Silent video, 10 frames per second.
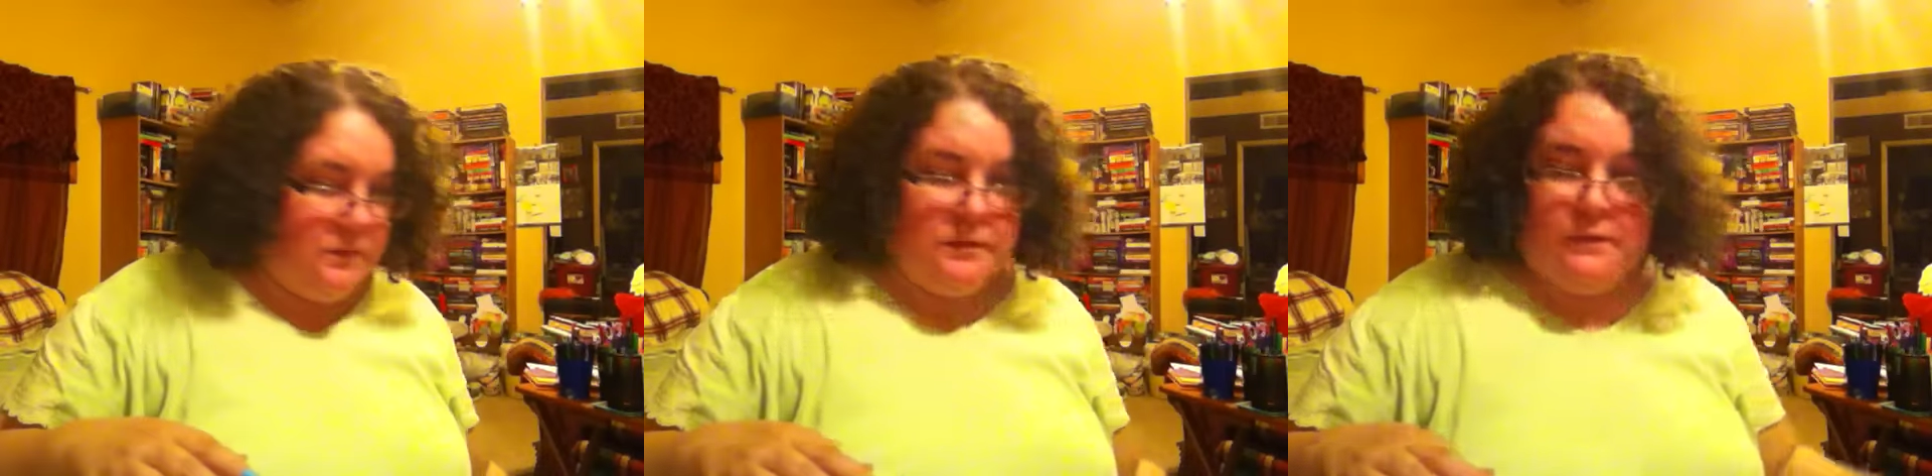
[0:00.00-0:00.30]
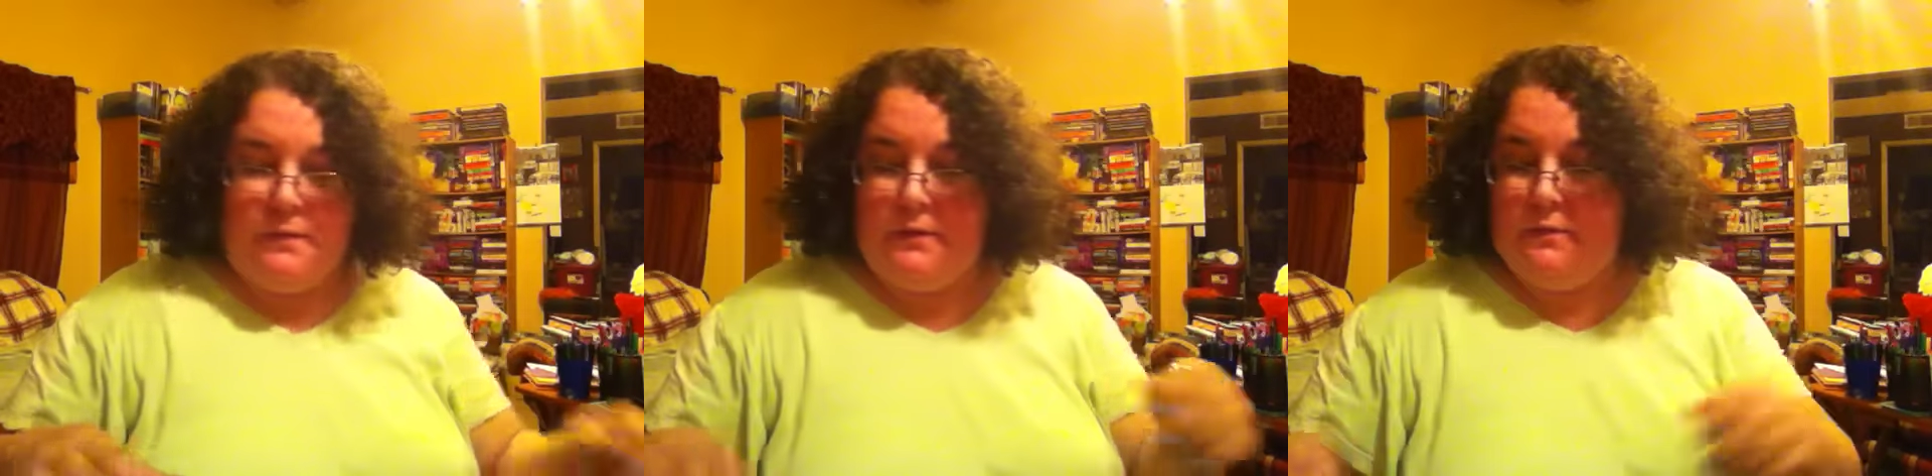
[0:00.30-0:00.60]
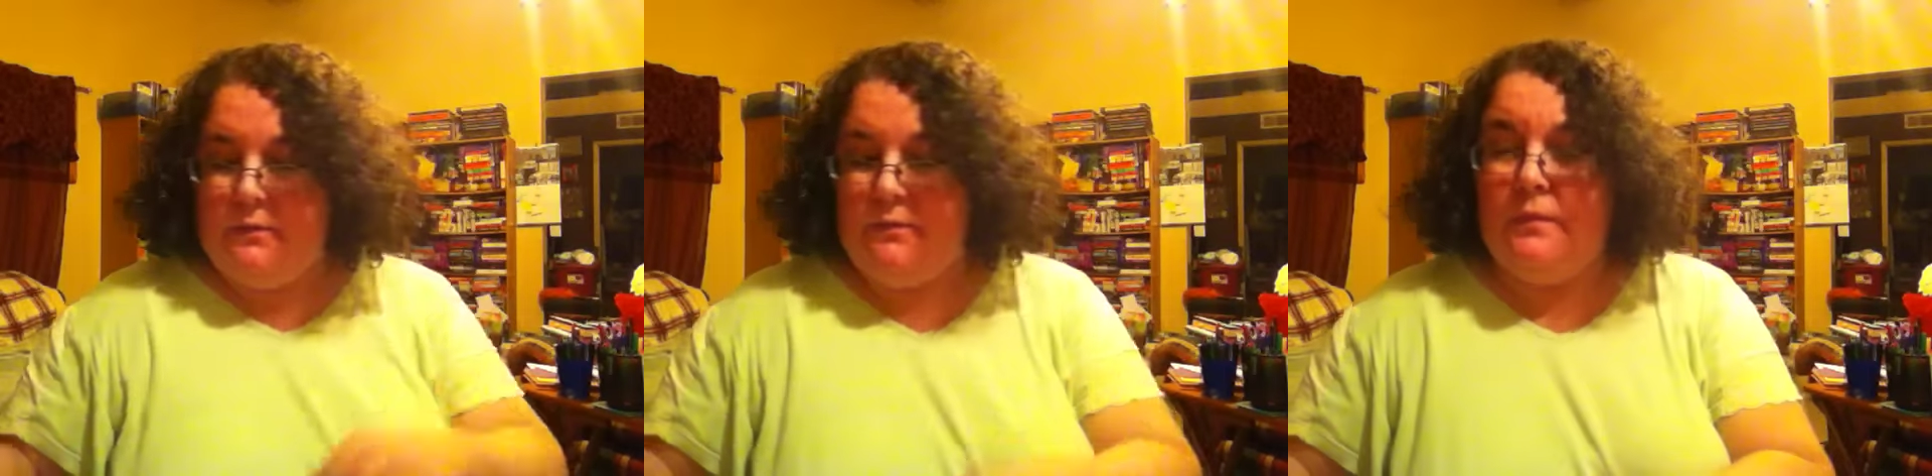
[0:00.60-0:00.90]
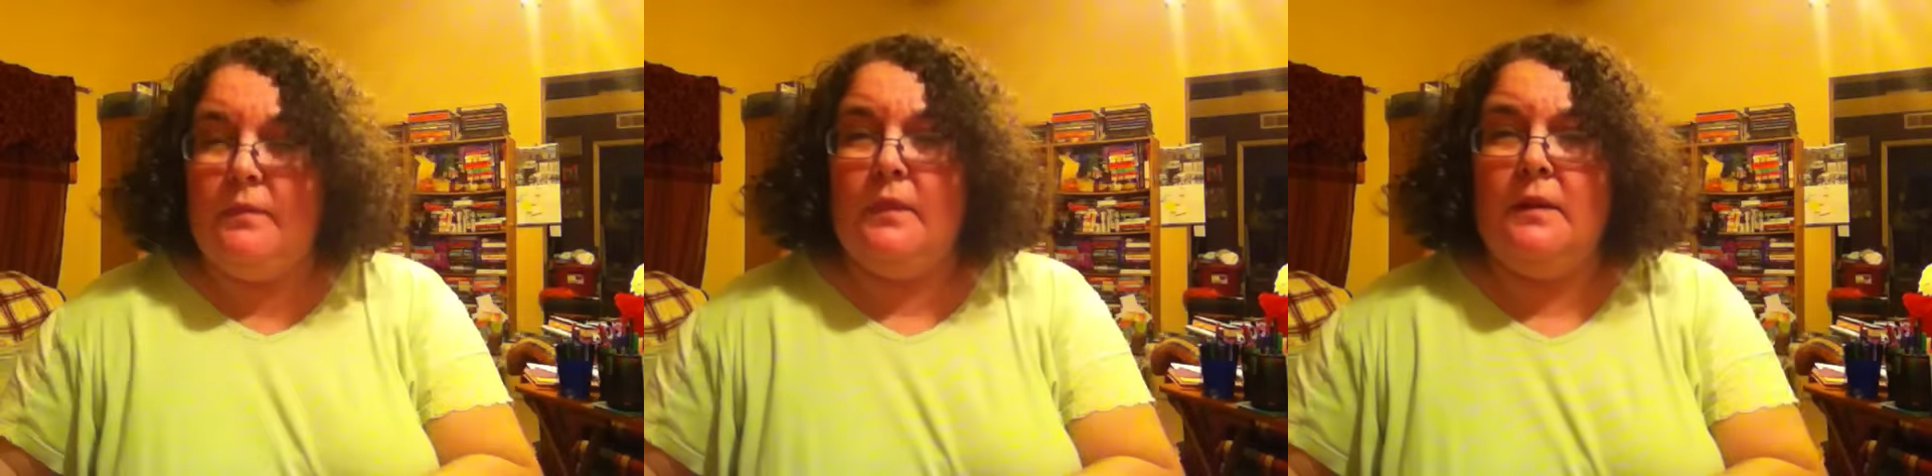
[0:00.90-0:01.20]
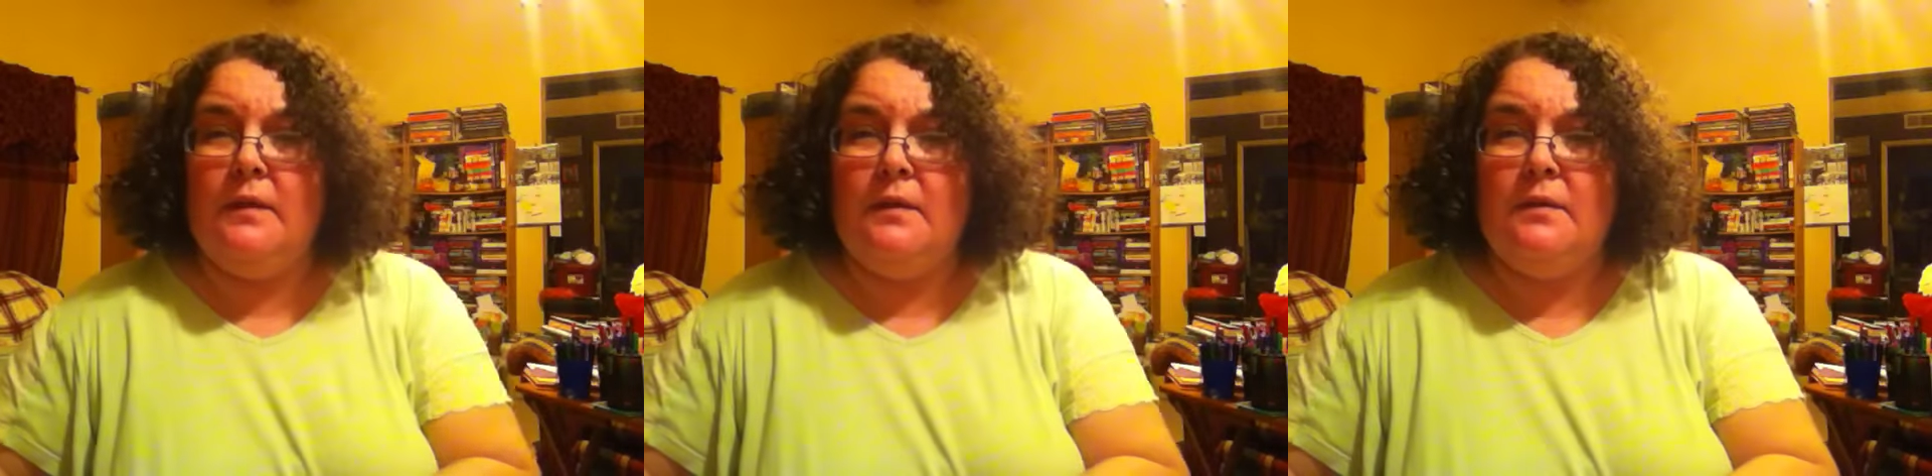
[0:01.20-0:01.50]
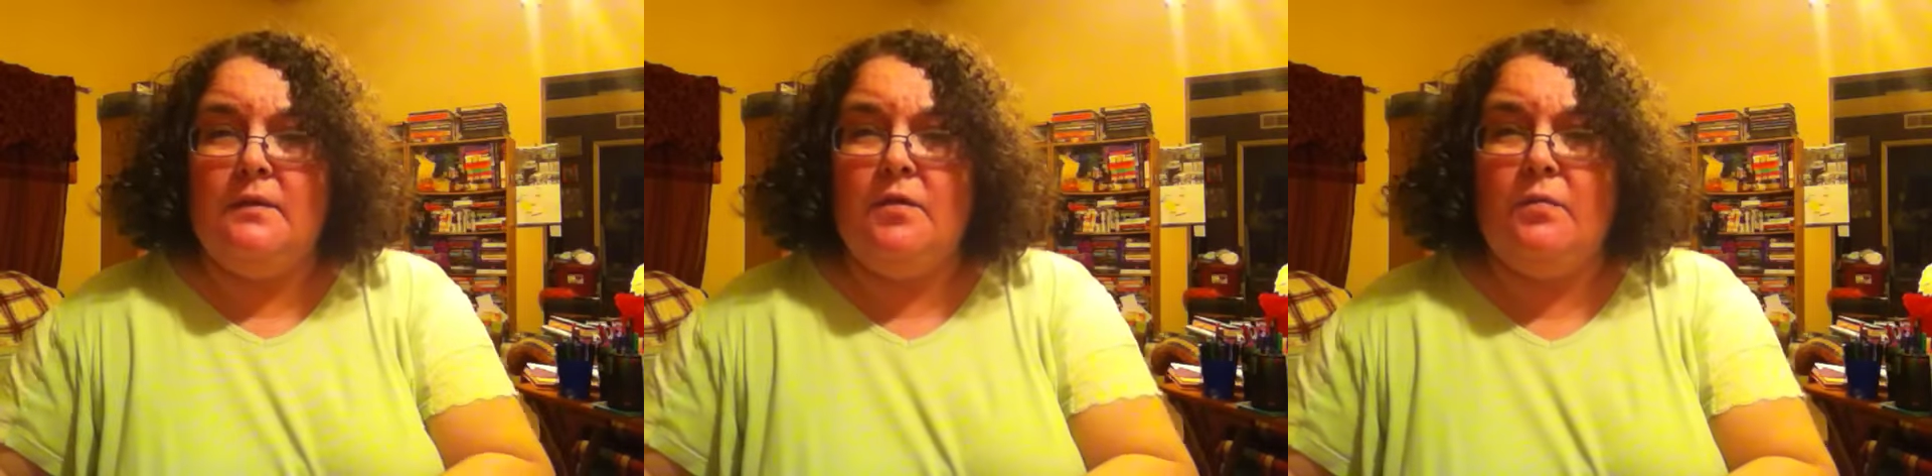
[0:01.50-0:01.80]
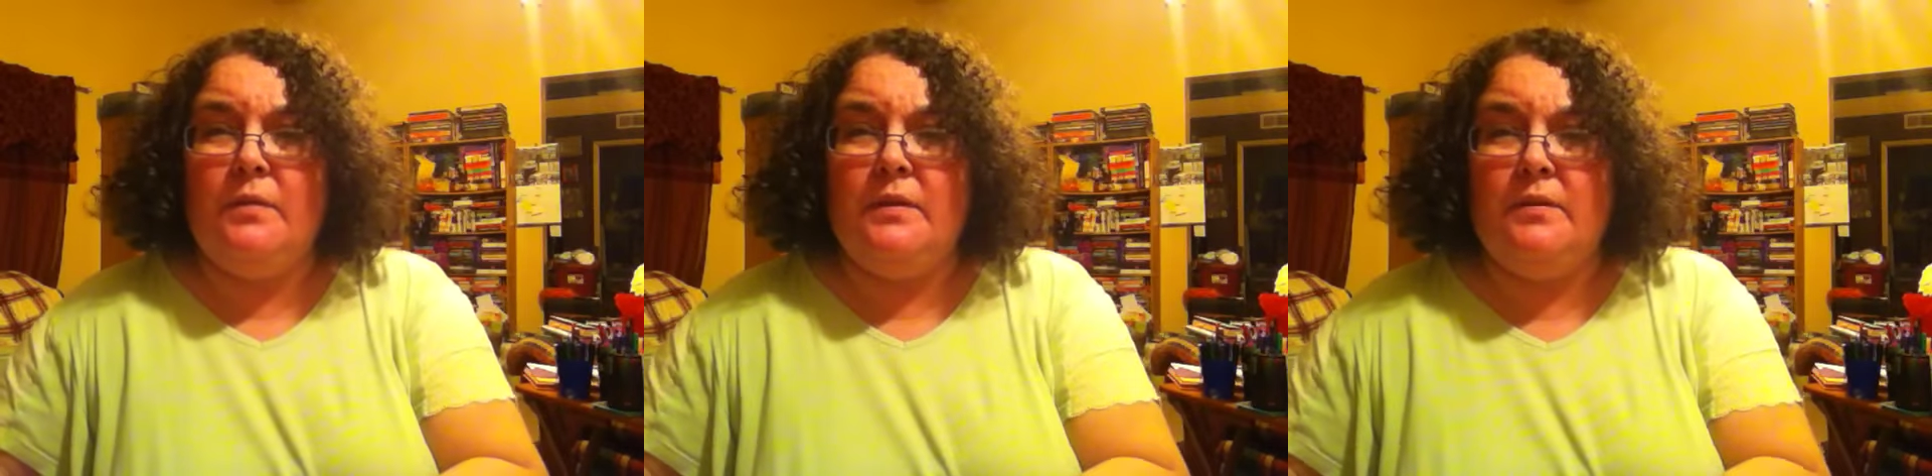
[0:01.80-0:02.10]
so it's been this whole
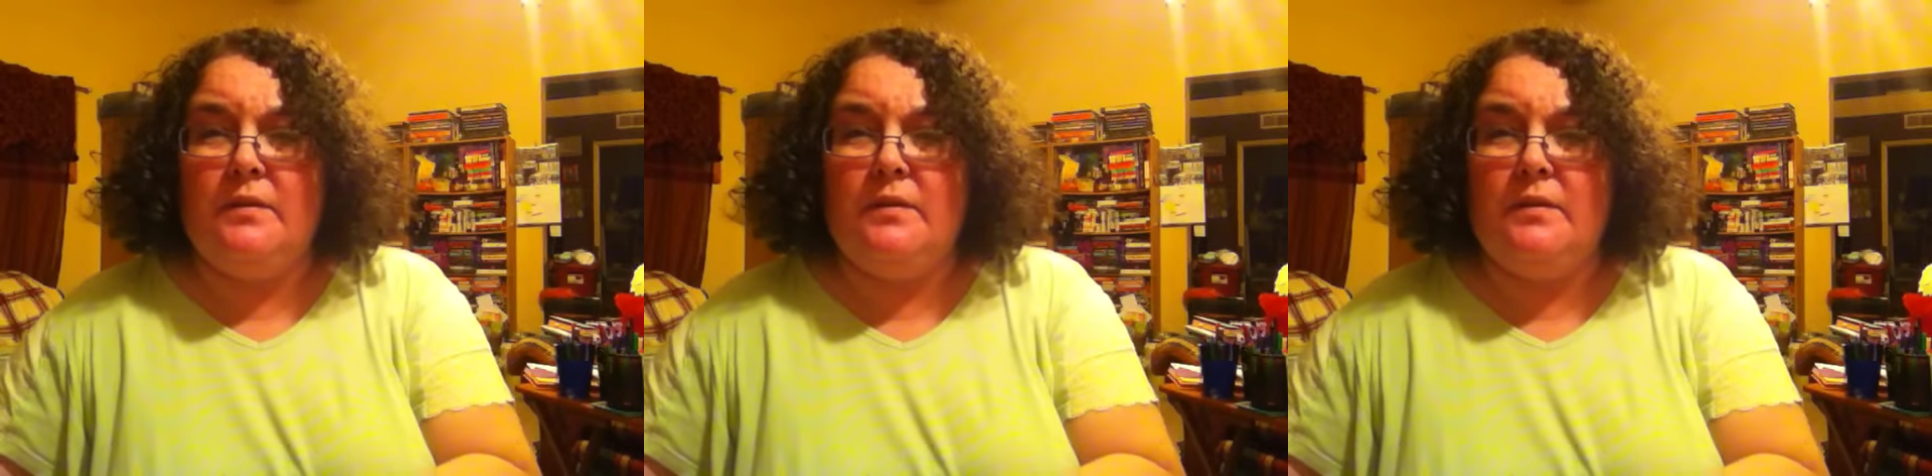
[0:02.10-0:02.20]
month.